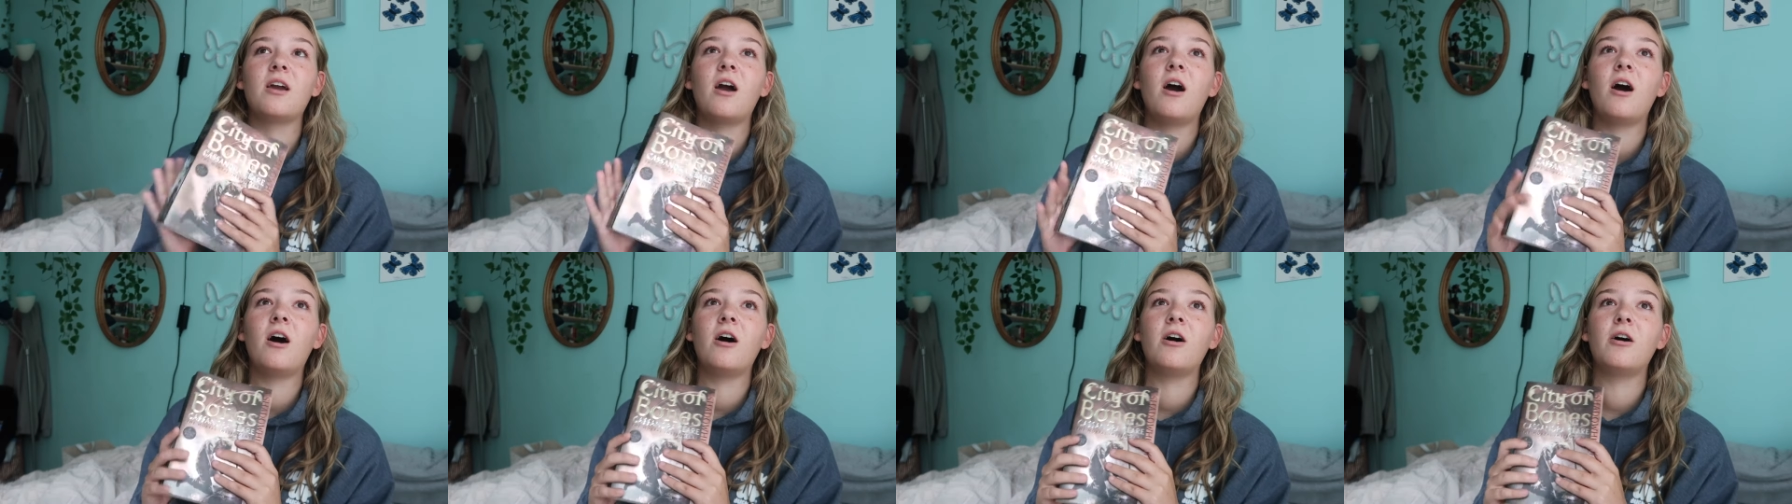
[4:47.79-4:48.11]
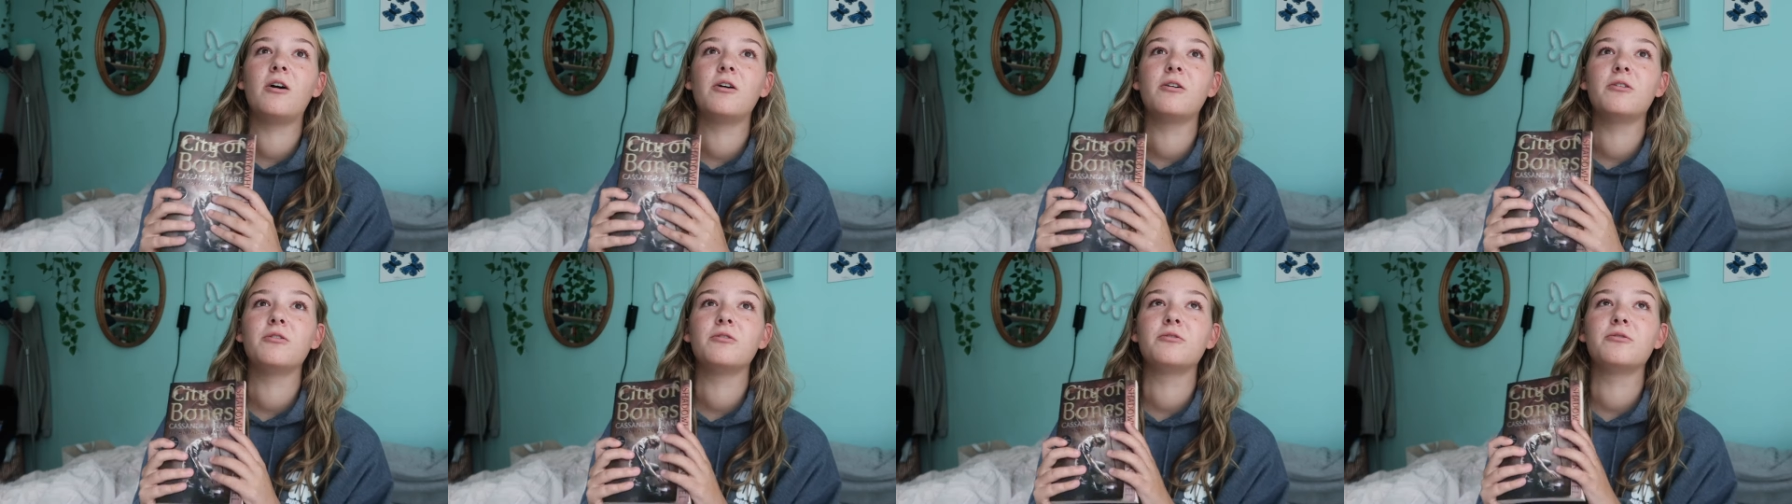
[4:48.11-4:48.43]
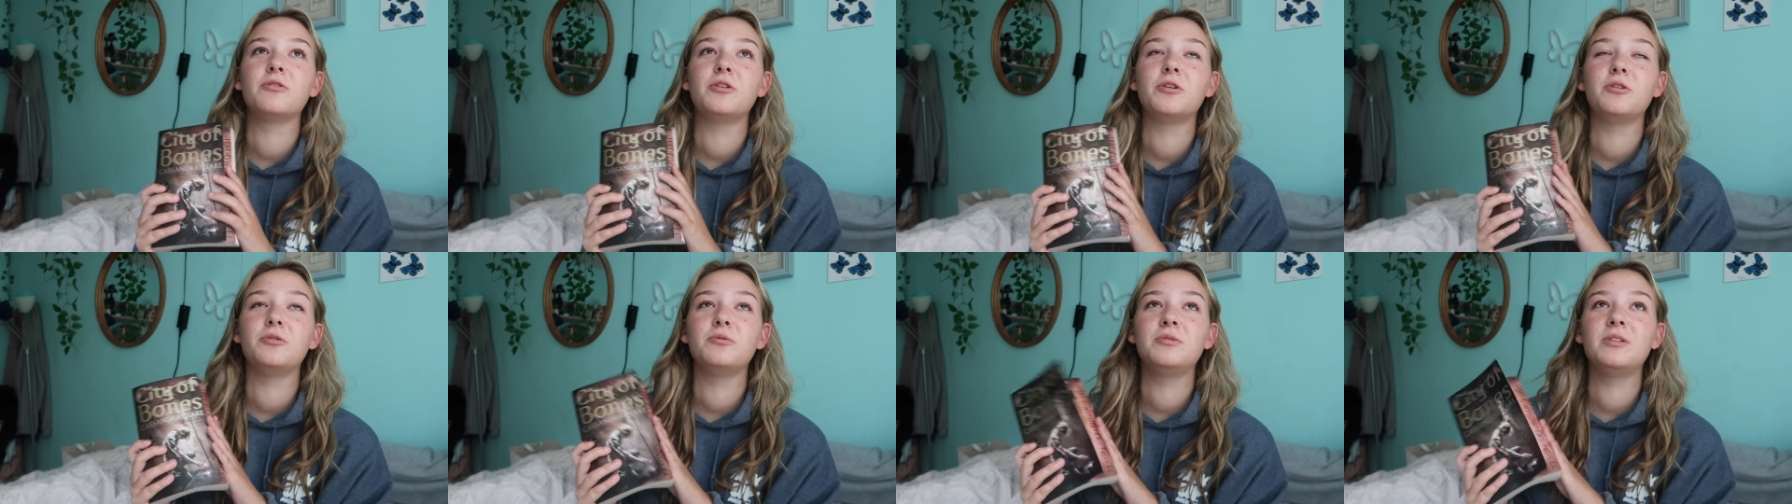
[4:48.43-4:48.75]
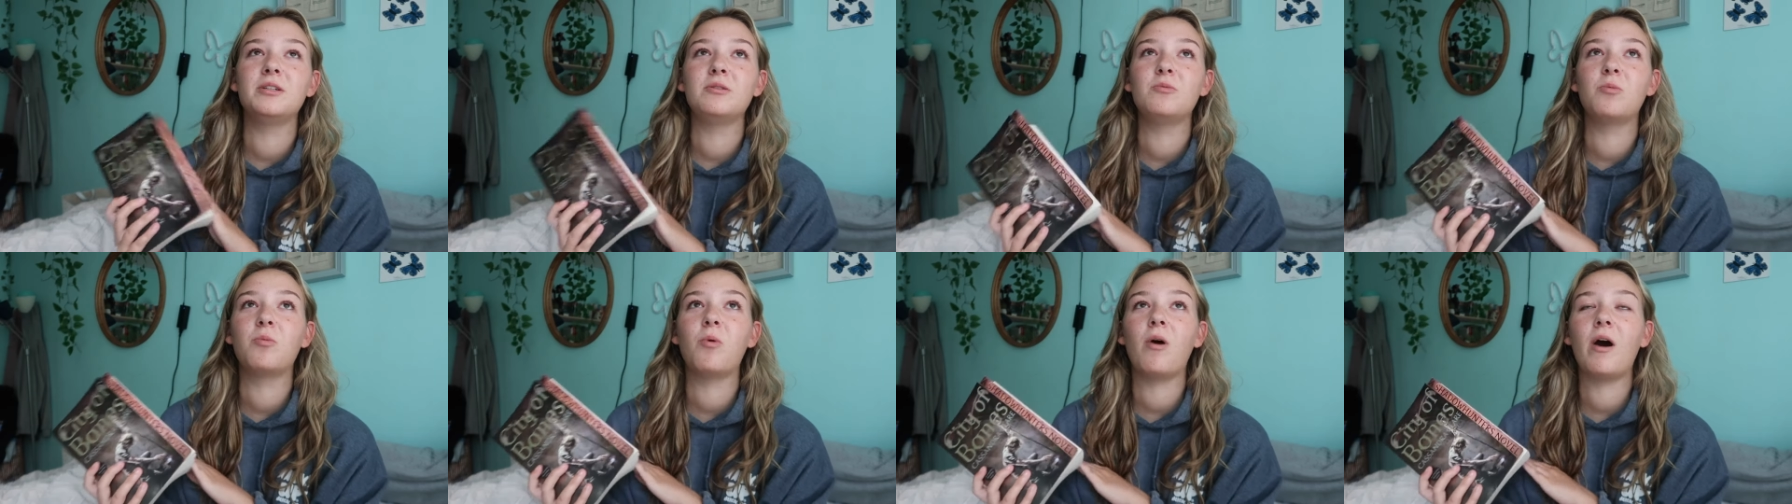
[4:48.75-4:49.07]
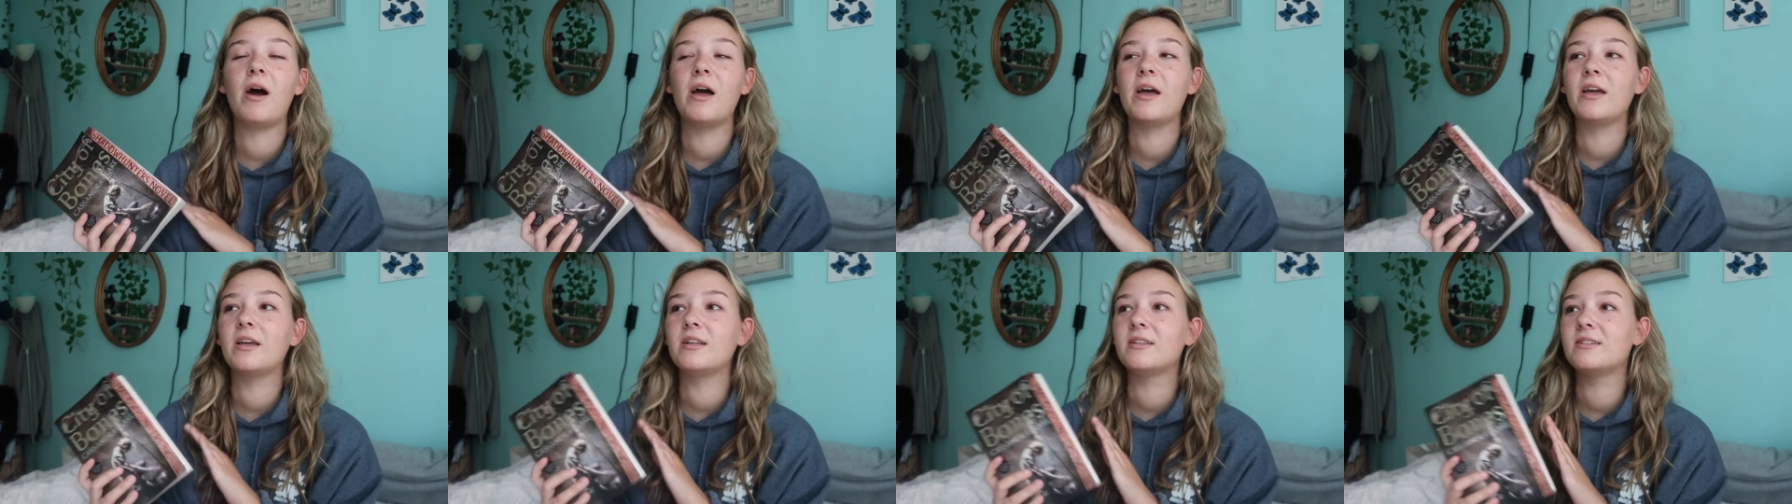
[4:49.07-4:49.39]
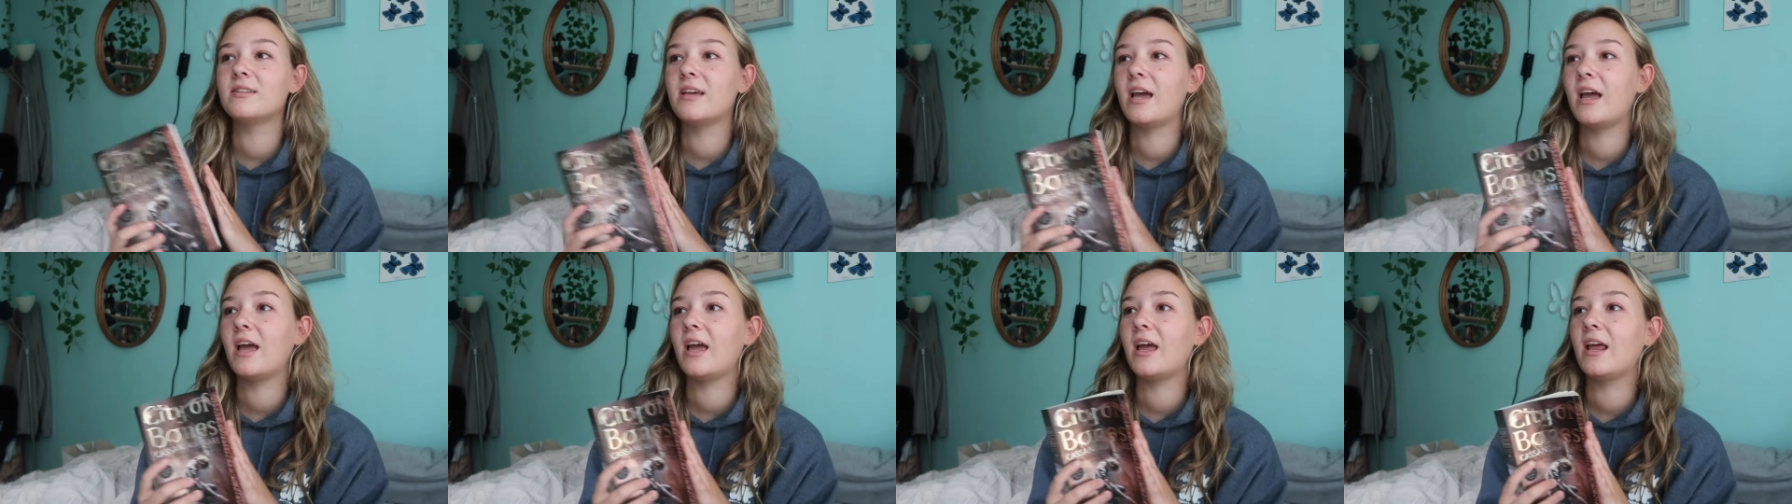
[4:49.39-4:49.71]
of who did
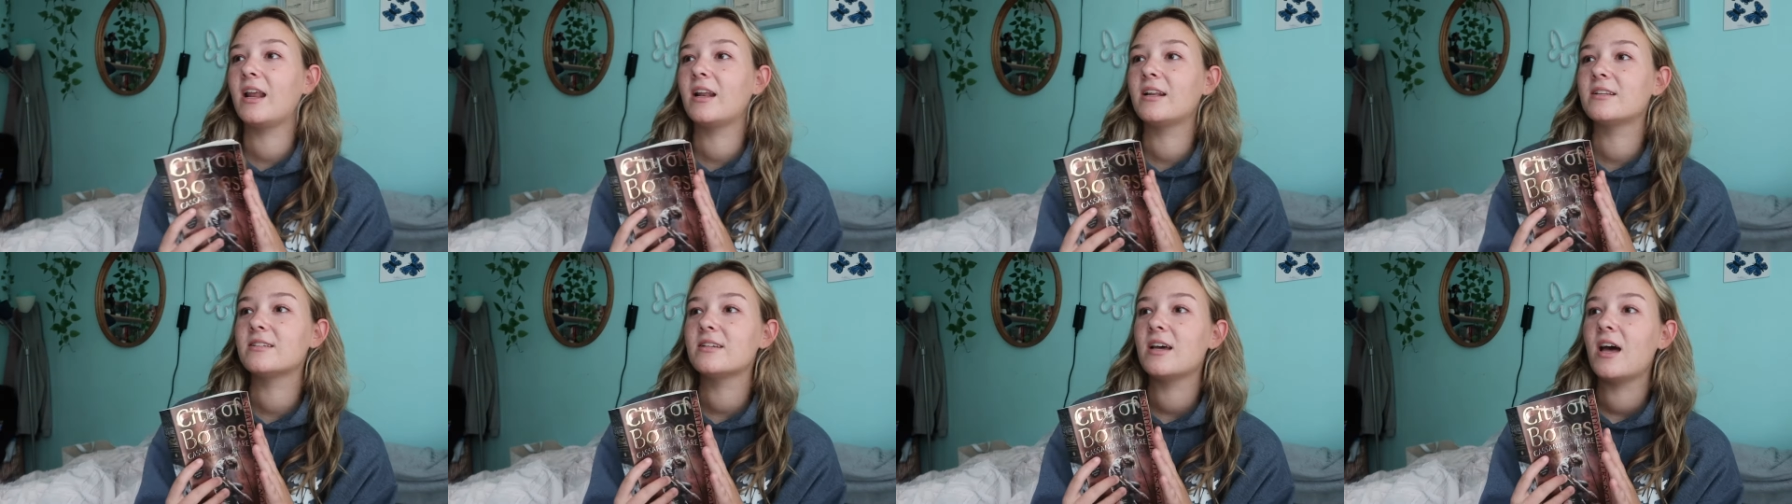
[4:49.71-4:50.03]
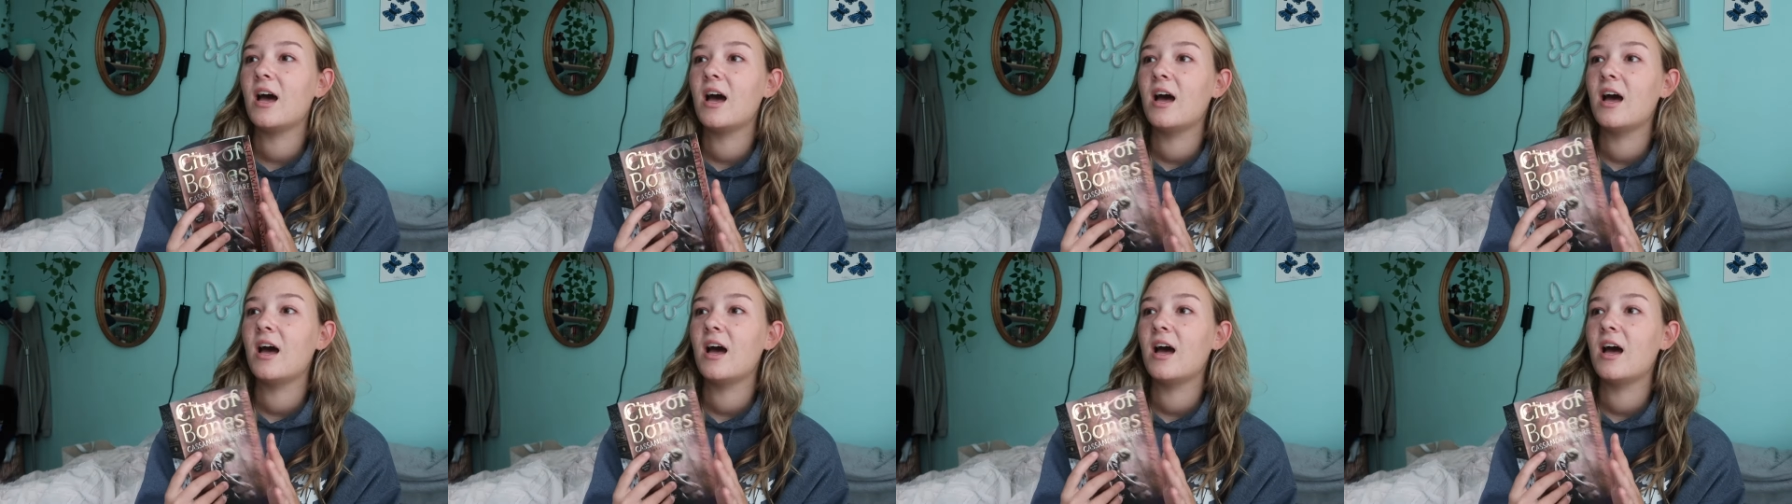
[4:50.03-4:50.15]
what and